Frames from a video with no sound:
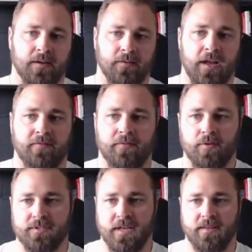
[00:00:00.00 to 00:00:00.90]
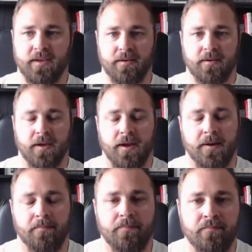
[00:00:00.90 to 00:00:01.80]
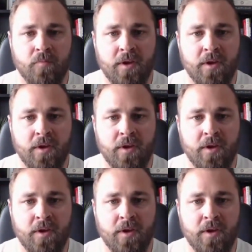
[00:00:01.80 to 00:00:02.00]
a lot of folks I think um,